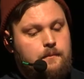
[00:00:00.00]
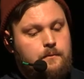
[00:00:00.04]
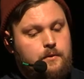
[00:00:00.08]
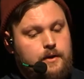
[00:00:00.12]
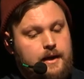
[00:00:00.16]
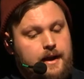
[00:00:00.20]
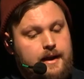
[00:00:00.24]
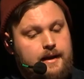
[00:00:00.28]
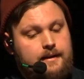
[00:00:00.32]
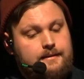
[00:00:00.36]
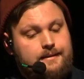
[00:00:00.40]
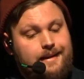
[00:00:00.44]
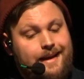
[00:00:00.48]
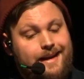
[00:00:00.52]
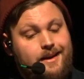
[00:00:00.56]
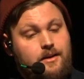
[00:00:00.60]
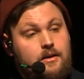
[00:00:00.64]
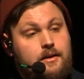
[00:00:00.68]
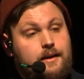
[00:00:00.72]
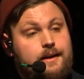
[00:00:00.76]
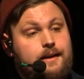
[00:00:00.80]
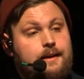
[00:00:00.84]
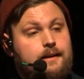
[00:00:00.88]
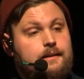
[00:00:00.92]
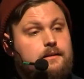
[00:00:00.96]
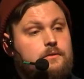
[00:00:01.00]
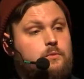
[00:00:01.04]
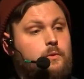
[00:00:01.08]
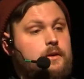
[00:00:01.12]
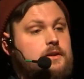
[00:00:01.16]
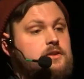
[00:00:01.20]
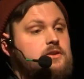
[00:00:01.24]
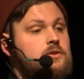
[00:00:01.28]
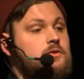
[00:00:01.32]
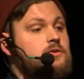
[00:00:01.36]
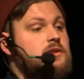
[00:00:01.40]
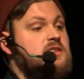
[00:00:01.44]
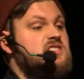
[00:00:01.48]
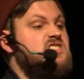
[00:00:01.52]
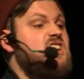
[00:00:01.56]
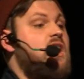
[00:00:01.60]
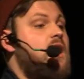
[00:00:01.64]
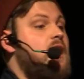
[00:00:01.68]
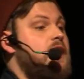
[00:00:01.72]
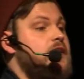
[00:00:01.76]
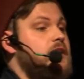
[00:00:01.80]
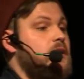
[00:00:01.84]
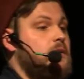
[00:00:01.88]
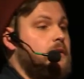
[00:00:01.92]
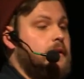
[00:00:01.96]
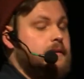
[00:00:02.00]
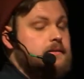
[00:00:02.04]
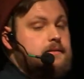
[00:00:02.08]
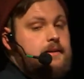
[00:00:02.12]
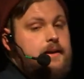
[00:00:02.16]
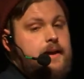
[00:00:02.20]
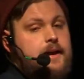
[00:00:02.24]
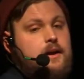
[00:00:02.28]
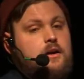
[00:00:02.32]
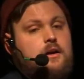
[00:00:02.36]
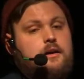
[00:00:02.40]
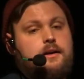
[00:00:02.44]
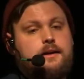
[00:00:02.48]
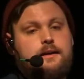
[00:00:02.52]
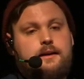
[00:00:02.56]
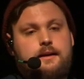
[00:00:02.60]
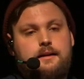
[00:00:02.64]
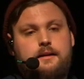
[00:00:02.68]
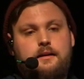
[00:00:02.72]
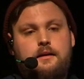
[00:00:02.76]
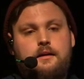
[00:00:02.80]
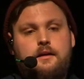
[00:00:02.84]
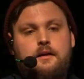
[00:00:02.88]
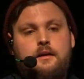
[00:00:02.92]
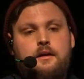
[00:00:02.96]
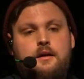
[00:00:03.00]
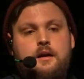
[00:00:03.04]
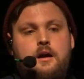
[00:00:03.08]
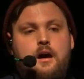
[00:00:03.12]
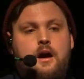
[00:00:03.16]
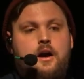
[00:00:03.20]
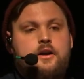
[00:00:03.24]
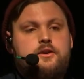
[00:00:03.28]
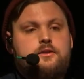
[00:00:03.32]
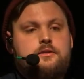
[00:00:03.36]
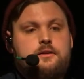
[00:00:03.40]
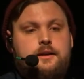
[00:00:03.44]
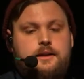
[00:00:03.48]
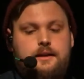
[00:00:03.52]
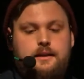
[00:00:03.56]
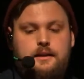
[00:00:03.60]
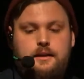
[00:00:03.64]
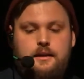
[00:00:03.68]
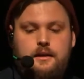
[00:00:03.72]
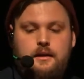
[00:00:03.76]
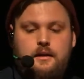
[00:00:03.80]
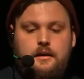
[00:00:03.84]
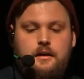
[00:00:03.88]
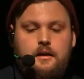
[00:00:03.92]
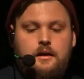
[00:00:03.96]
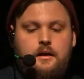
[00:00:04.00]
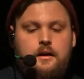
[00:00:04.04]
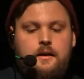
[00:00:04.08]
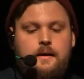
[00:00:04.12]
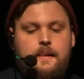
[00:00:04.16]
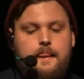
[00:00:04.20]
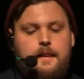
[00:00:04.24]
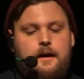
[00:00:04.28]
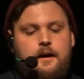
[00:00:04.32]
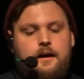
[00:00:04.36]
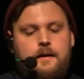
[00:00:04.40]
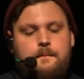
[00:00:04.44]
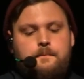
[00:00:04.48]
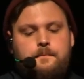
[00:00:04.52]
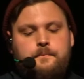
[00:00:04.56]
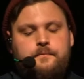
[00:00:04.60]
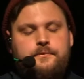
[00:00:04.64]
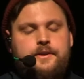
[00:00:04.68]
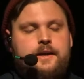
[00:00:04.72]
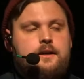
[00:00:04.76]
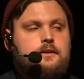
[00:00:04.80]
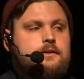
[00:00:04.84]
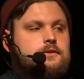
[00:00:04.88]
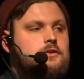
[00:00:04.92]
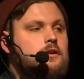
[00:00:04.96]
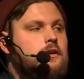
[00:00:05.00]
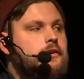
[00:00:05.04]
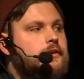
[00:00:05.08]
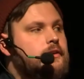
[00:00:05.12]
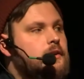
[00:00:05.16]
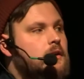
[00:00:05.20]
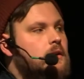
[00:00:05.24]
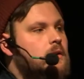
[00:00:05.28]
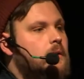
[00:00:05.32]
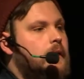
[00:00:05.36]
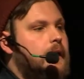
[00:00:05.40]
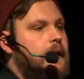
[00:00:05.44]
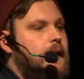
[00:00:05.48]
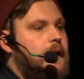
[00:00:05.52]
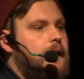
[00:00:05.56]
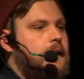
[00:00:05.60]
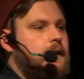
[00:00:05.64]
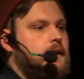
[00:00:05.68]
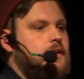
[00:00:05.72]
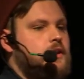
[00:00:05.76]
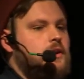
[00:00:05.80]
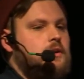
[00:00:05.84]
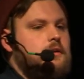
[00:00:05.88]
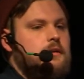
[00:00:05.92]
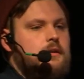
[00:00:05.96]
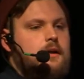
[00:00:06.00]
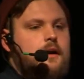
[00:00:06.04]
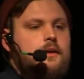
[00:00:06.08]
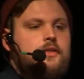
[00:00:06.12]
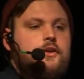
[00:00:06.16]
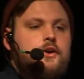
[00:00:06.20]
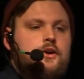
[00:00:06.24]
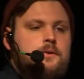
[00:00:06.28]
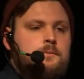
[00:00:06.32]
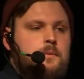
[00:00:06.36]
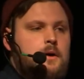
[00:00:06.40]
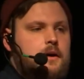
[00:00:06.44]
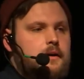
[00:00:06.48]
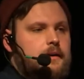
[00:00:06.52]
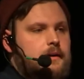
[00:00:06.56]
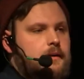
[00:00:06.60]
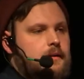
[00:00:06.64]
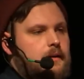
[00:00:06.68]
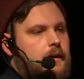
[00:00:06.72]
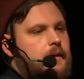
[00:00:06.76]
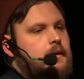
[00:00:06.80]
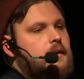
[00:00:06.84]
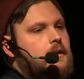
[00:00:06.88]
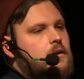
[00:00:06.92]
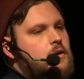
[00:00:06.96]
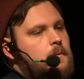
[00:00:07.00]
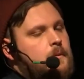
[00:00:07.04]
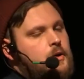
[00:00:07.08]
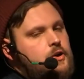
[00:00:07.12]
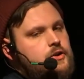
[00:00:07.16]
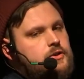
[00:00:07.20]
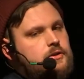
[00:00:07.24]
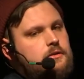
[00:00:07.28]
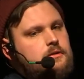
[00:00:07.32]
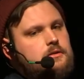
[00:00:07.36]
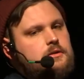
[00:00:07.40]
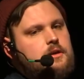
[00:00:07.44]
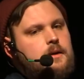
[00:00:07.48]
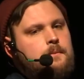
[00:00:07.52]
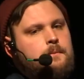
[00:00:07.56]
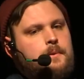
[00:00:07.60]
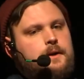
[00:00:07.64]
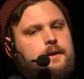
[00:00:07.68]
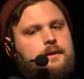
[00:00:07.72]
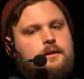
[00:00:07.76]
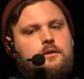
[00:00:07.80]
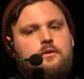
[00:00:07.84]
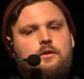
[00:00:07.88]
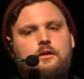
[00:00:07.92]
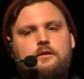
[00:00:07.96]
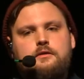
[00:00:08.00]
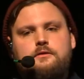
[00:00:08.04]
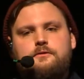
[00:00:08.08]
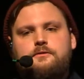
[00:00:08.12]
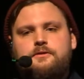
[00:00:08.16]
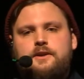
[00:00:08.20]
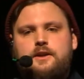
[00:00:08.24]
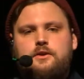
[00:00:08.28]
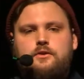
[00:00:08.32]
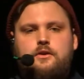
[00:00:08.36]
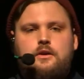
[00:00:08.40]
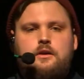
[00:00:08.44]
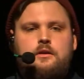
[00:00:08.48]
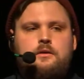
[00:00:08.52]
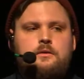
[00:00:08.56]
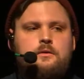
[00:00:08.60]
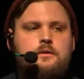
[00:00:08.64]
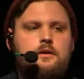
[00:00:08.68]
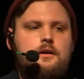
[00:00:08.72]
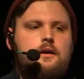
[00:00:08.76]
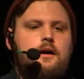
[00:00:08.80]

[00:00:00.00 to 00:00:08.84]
React AR Kits, which uses the iOS AR Kit underneath. There is also a third party, like a commercial company called Vero,